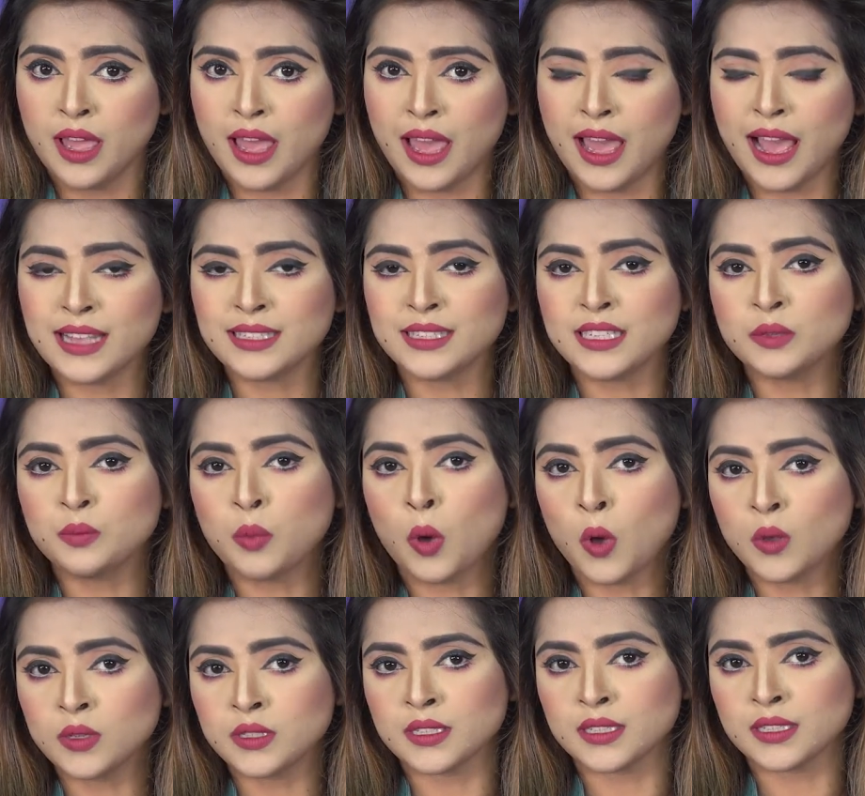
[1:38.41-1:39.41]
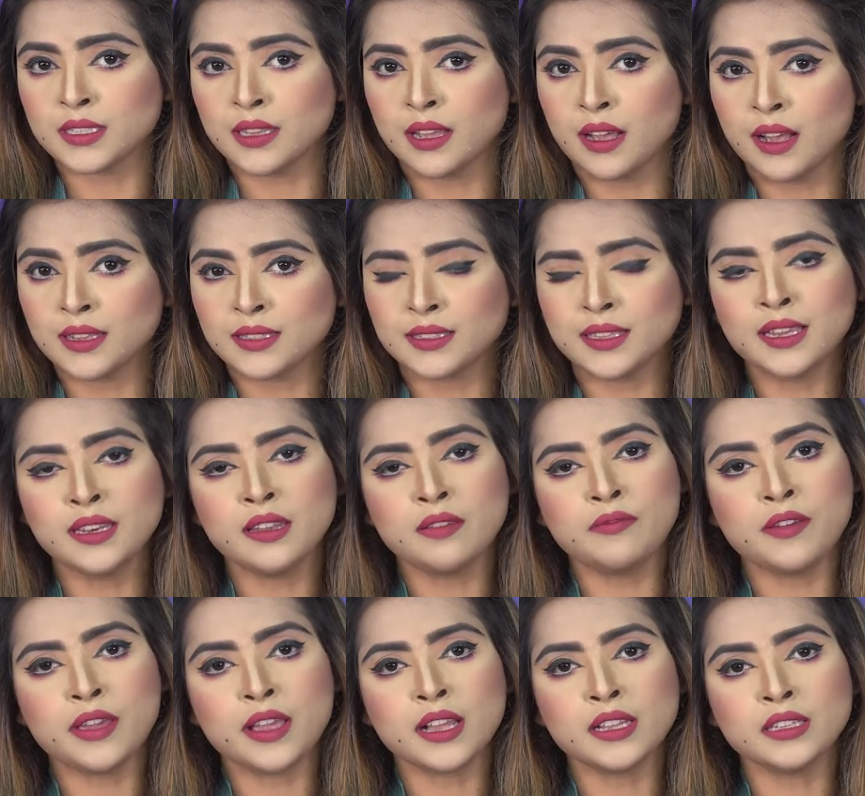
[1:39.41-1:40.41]
as it posted a
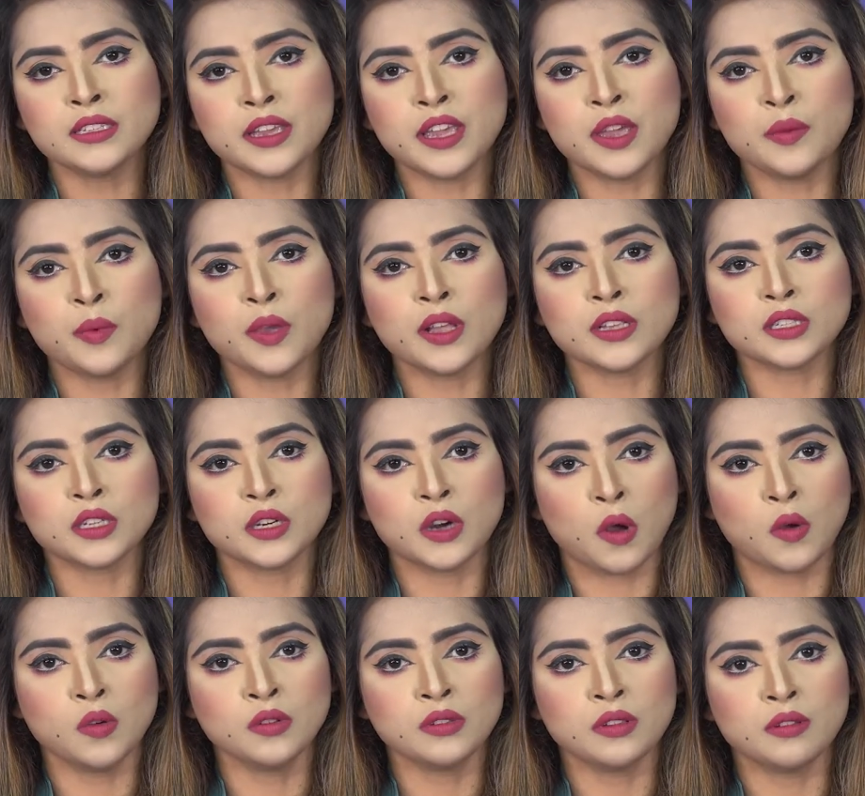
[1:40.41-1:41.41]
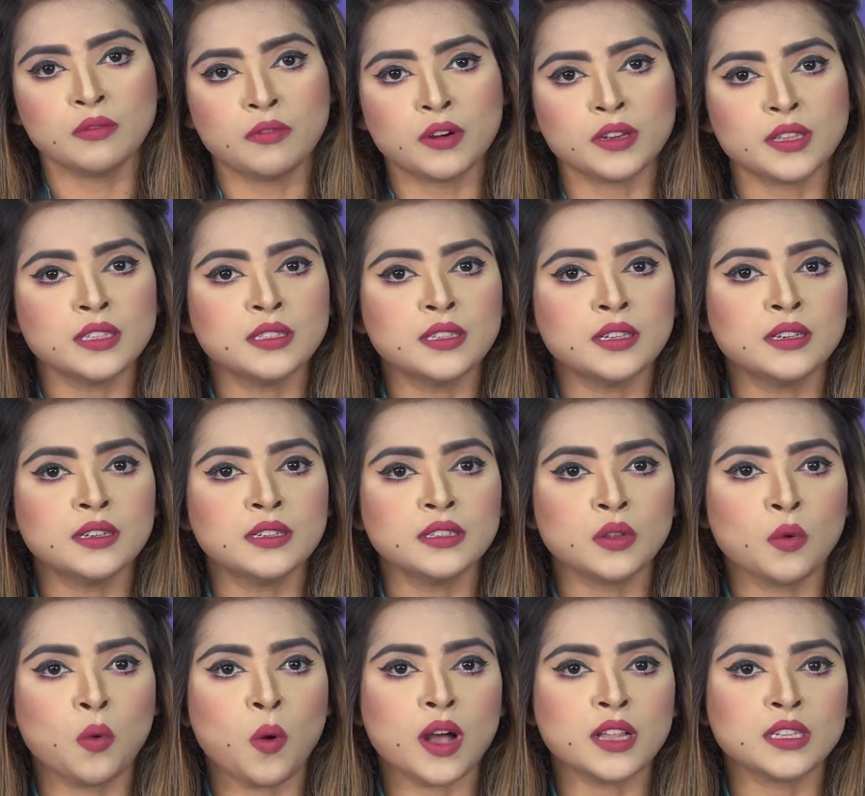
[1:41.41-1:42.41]
significant EPS growth for the
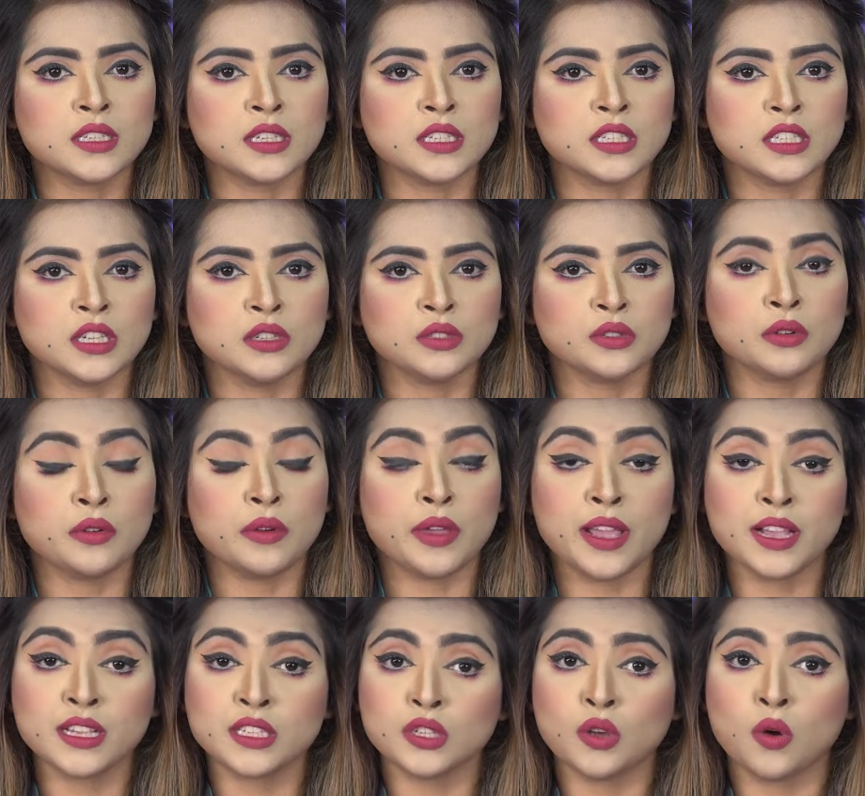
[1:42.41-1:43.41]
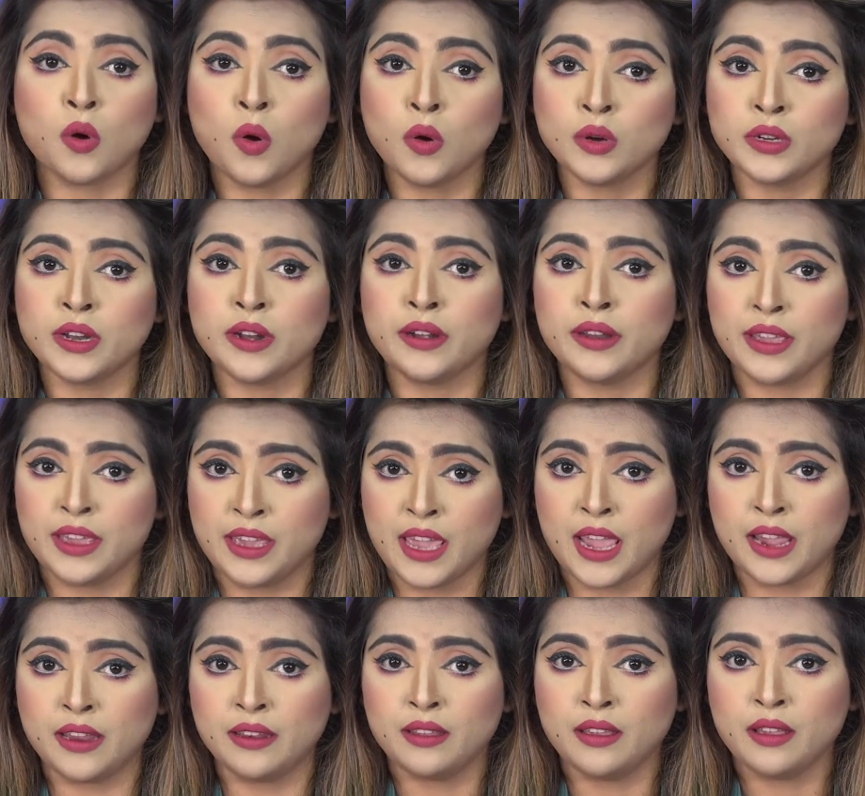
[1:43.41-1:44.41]
third quarter due to extraordinary
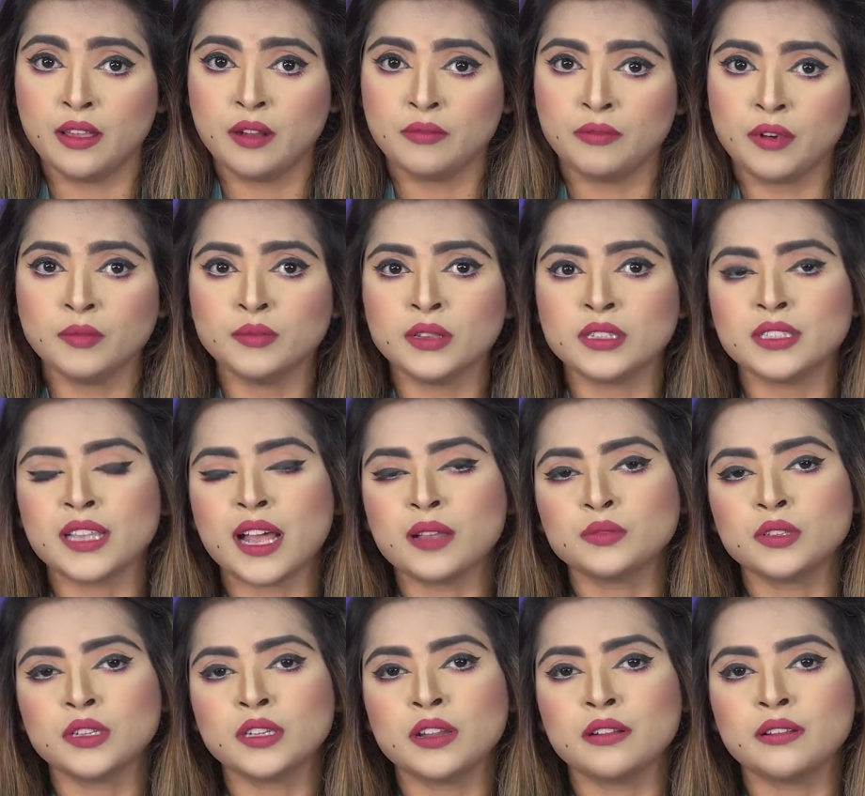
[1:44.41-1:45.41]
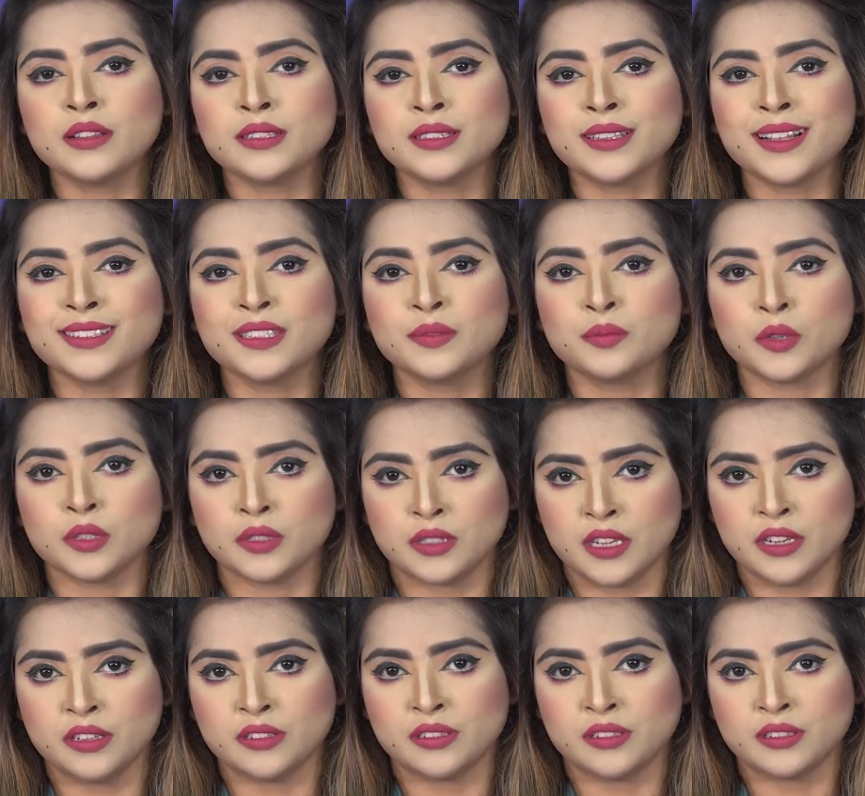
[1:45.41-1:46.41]
gain from the subsidiary sales
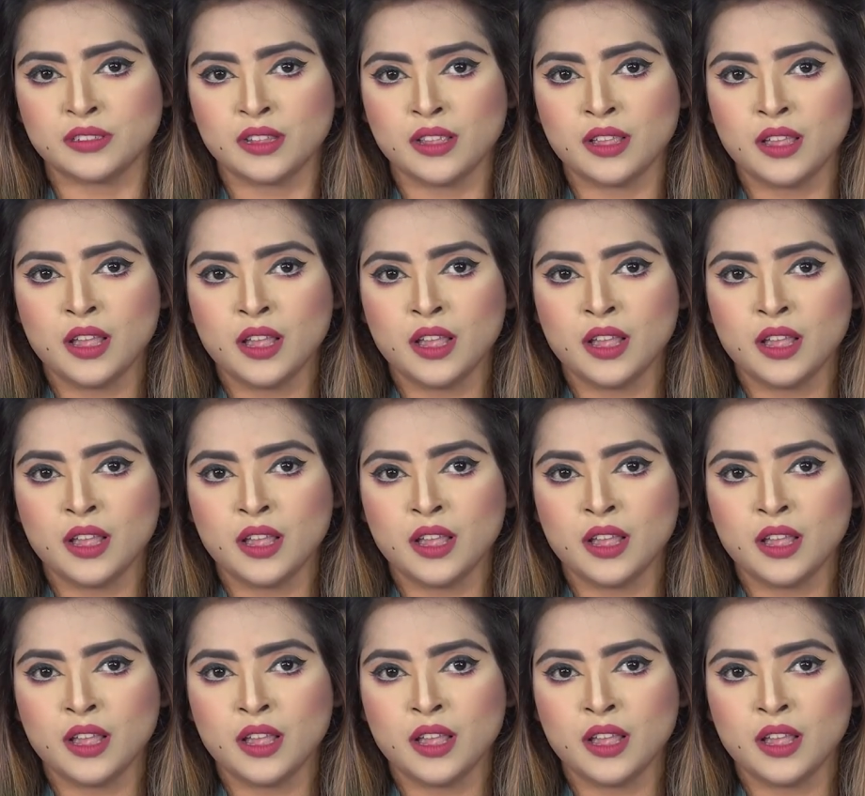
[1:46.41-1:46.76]
proceeds.